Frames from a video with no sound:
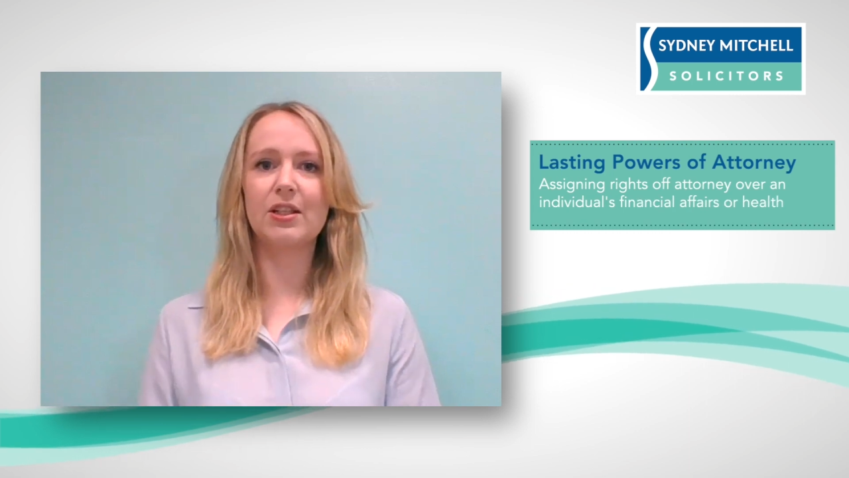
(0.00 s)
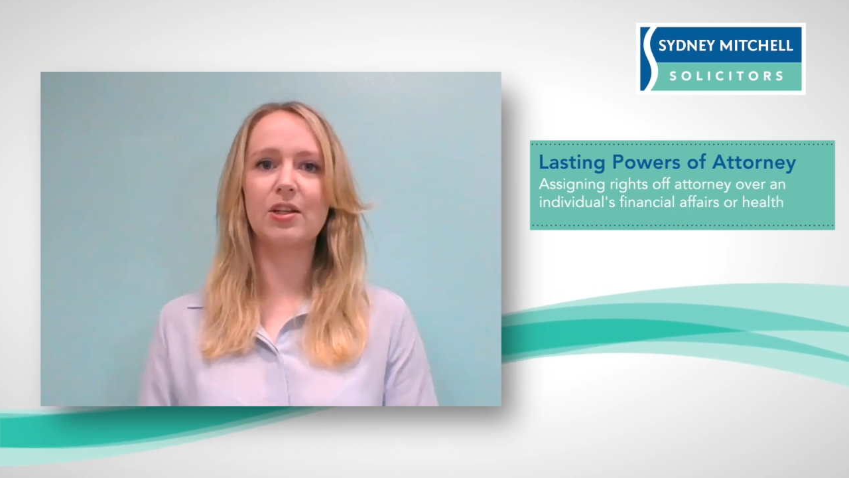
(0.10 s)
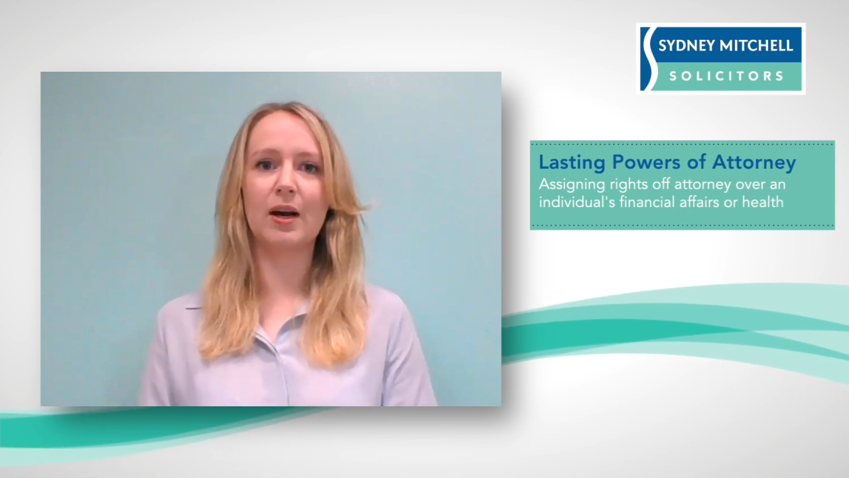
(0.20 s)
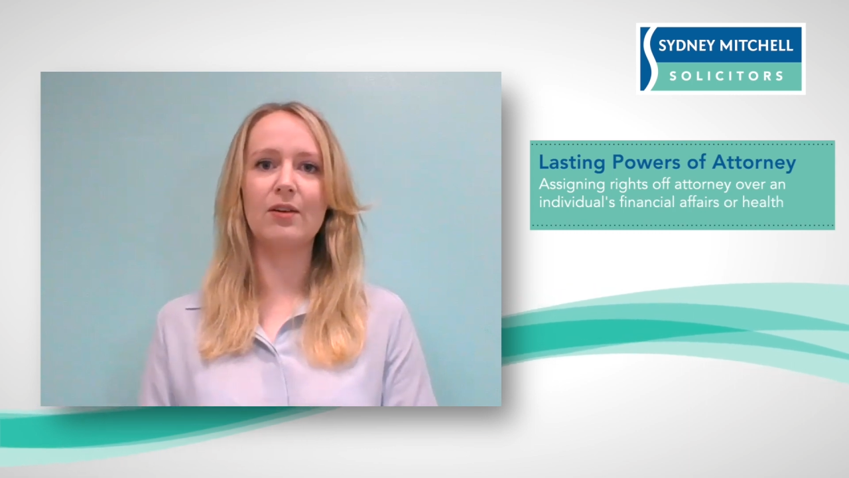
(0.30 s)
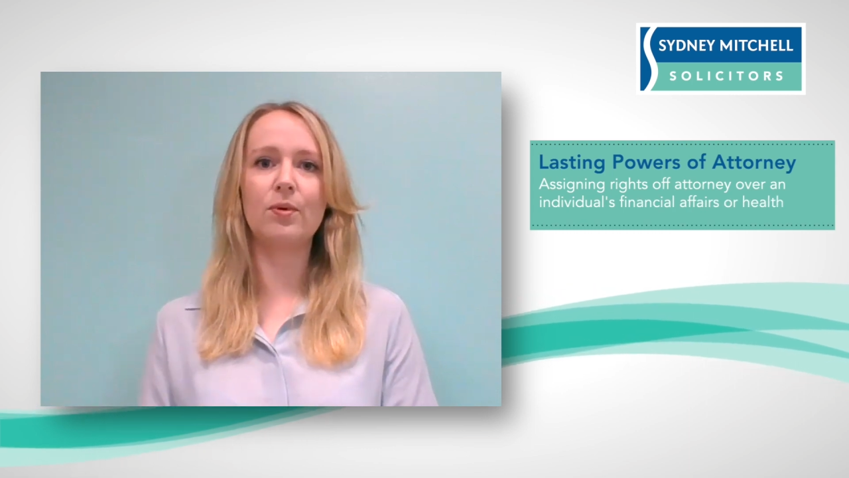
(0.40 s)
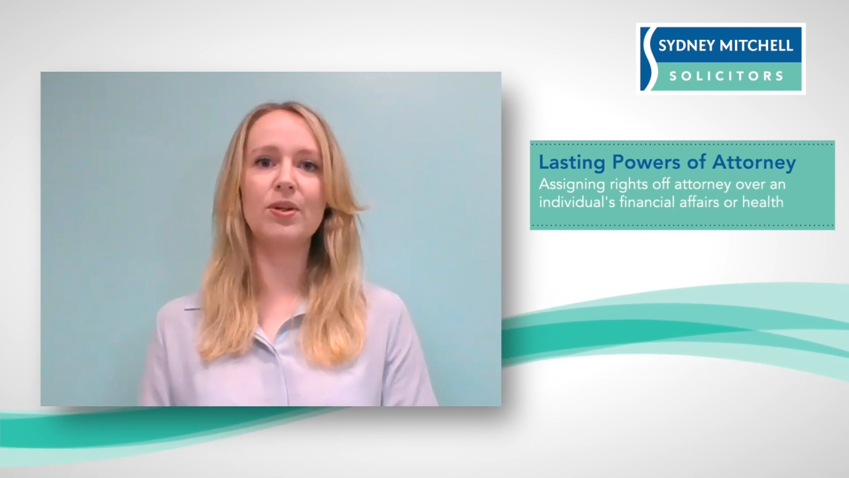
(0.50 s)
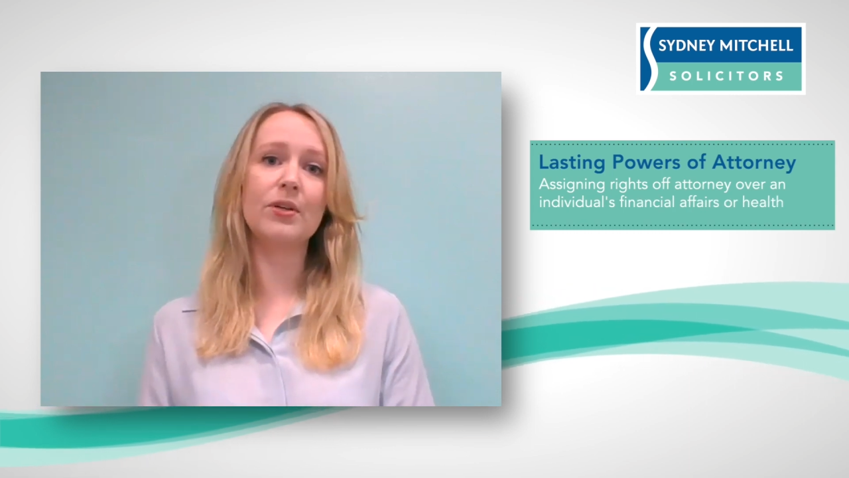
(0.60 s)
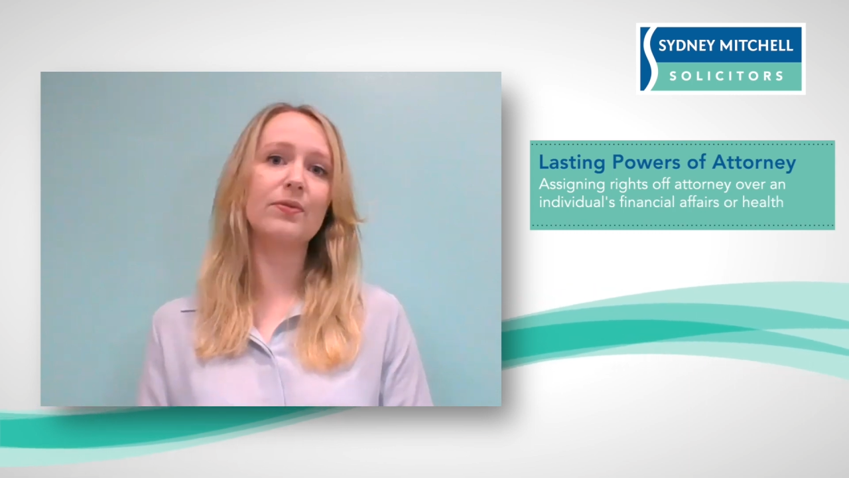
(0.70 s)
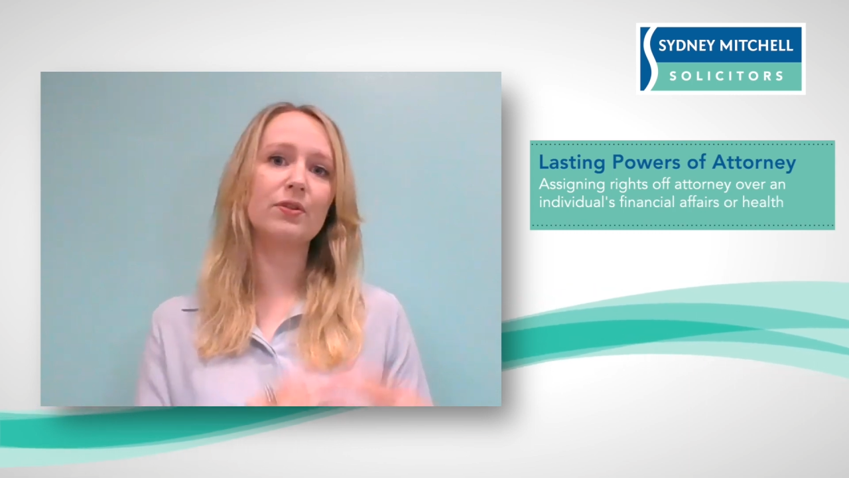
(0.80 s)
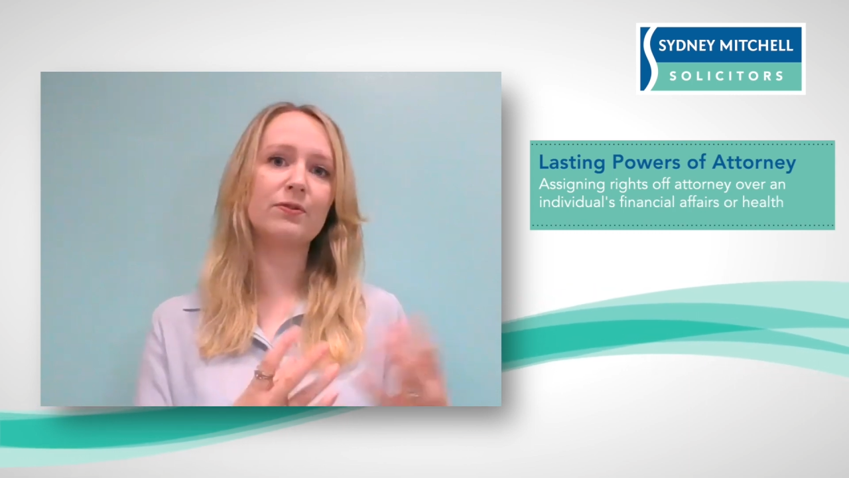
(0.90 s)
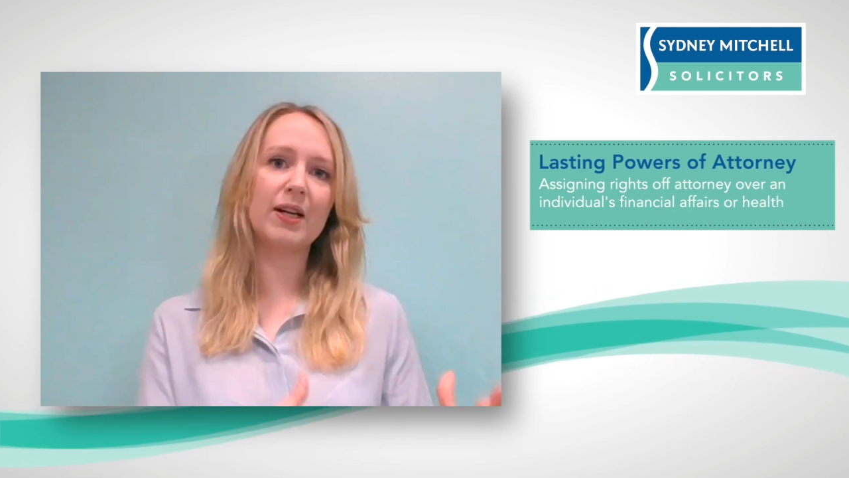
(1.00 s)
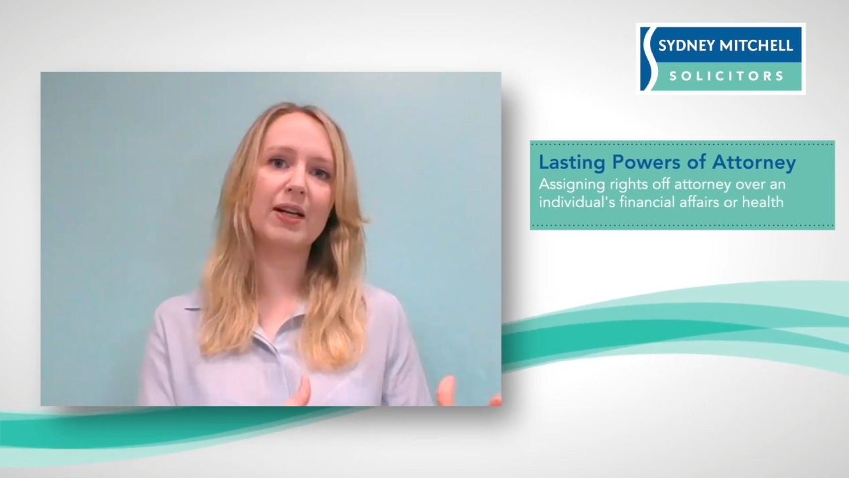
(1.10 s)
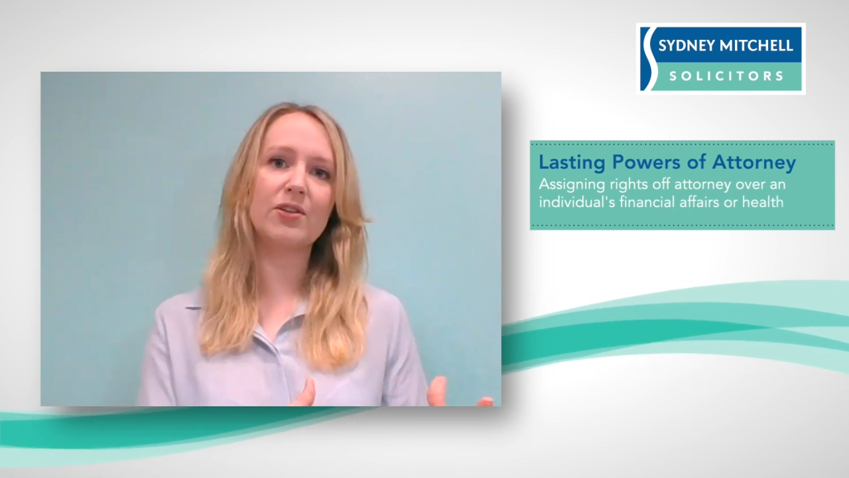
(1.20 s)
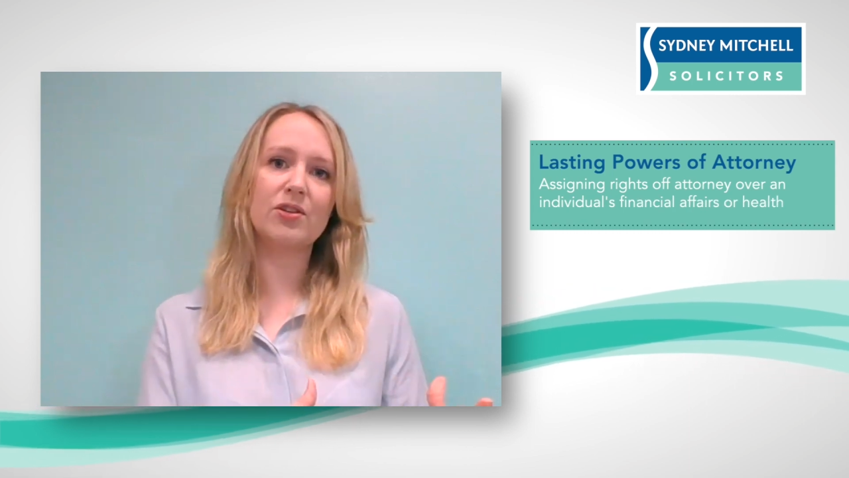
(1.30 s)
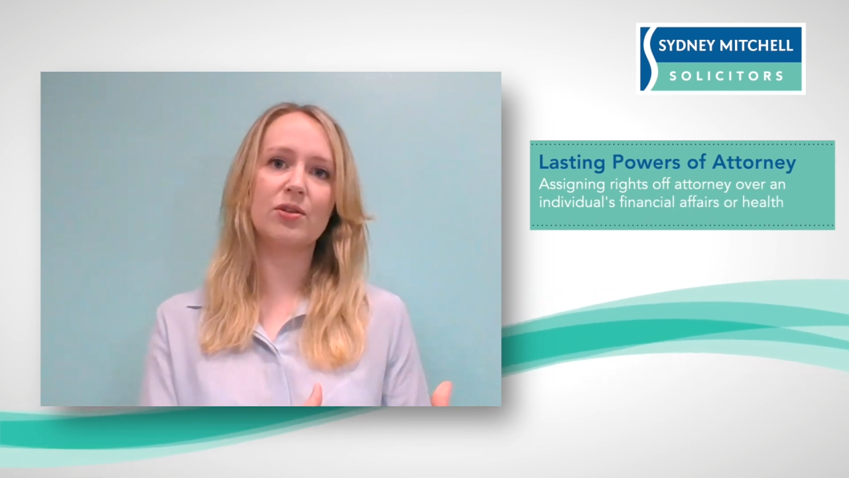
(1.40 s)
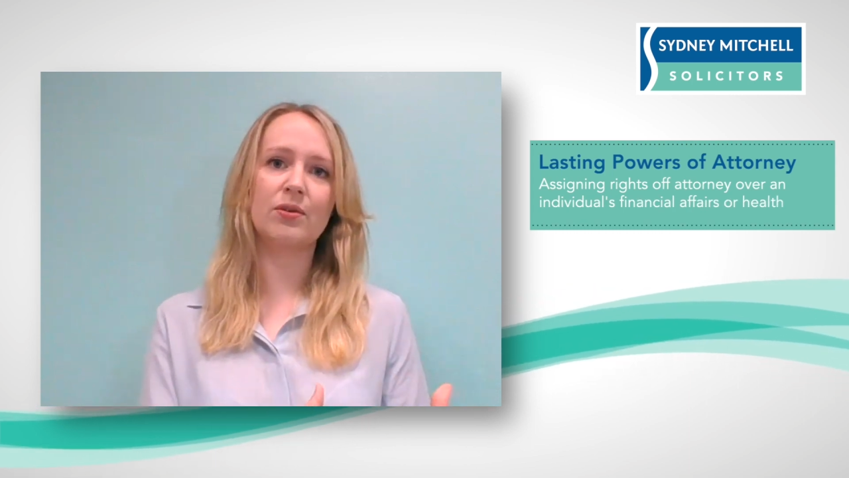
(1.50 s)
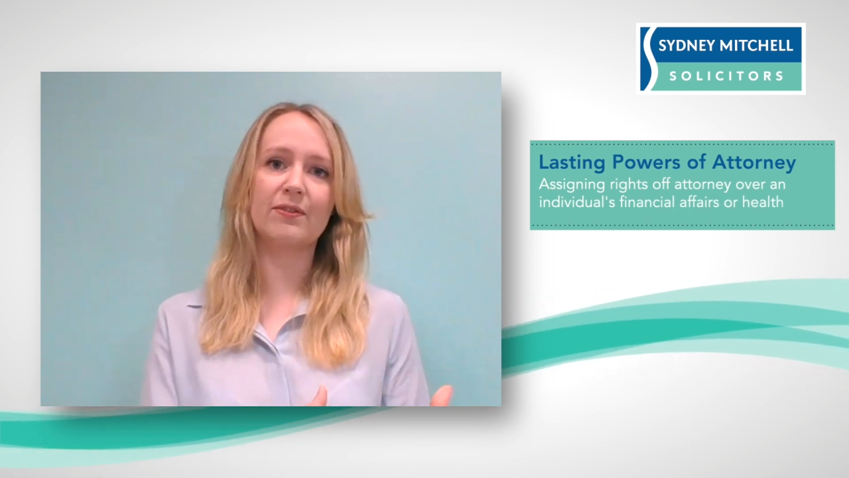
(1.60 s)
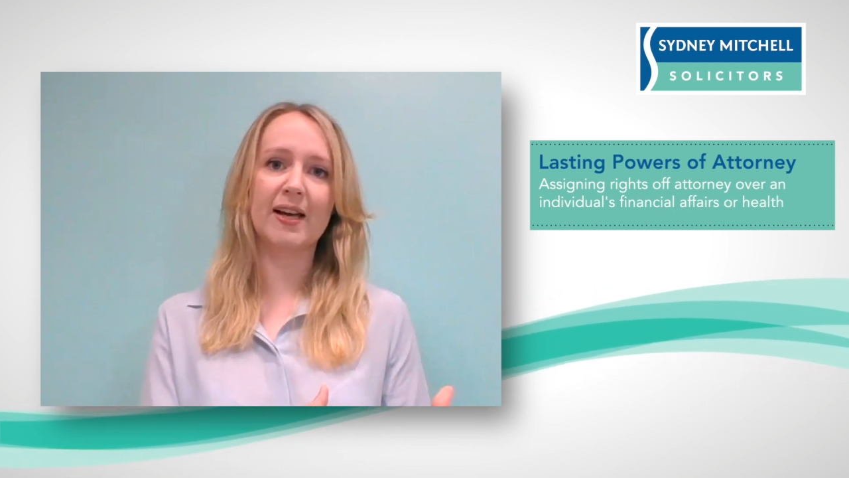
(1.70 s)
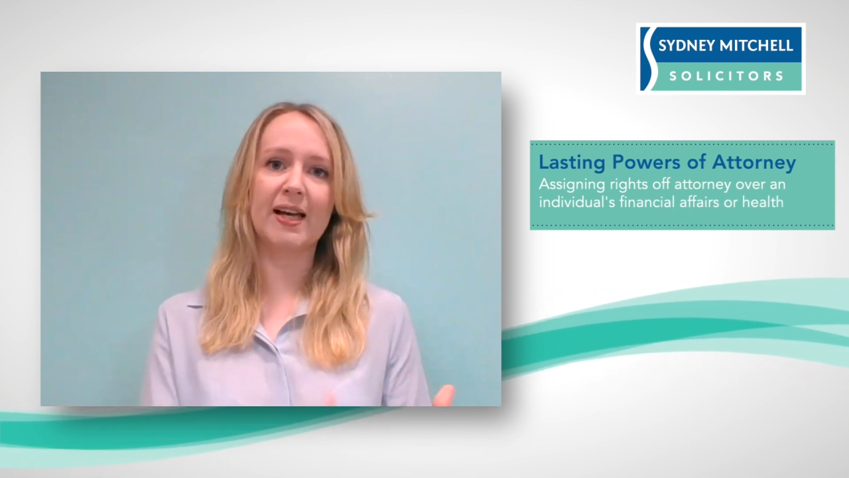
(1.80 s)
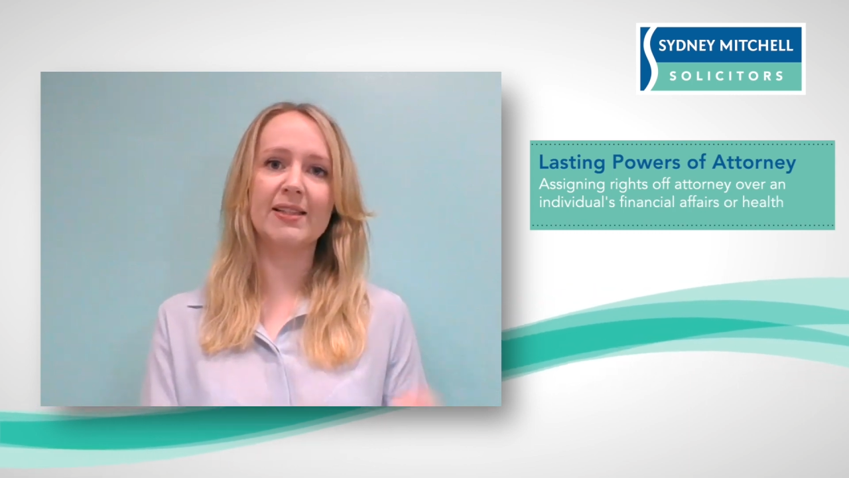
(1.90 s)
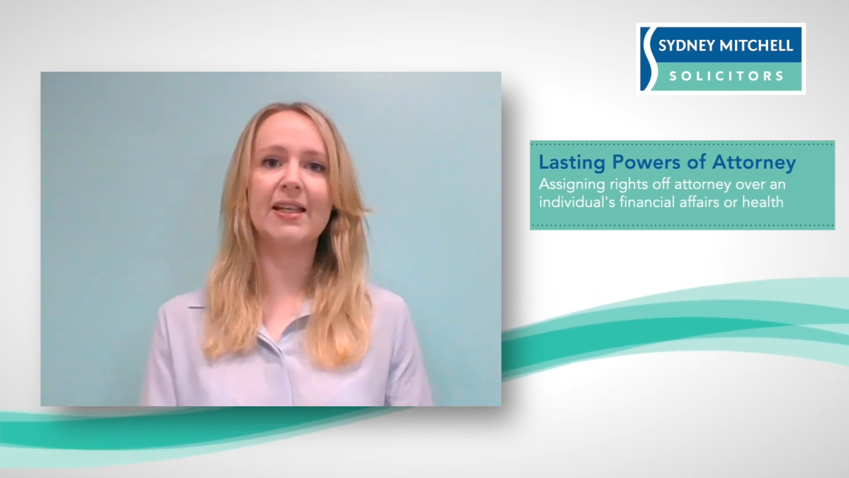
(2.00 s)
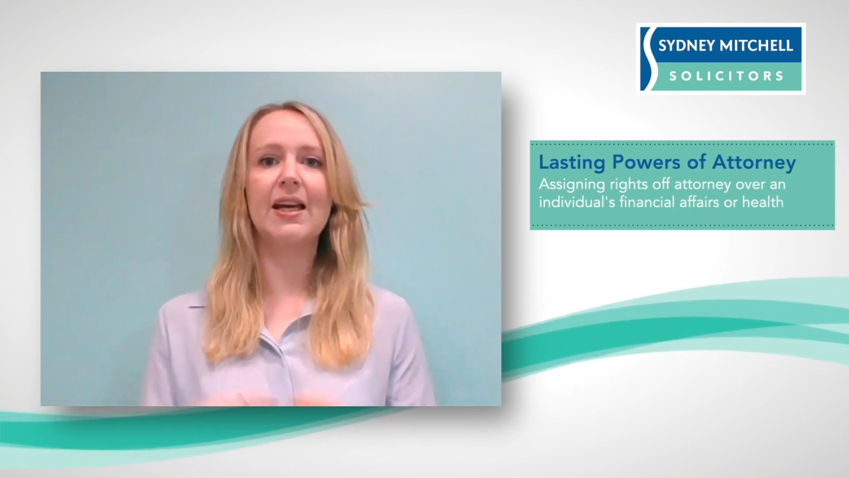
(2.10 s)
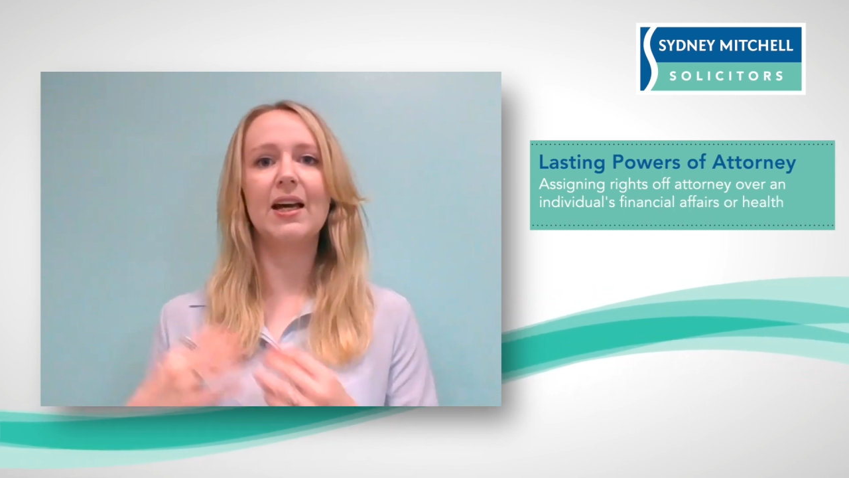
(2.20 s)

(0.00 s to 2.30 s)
You have one over your financial affairs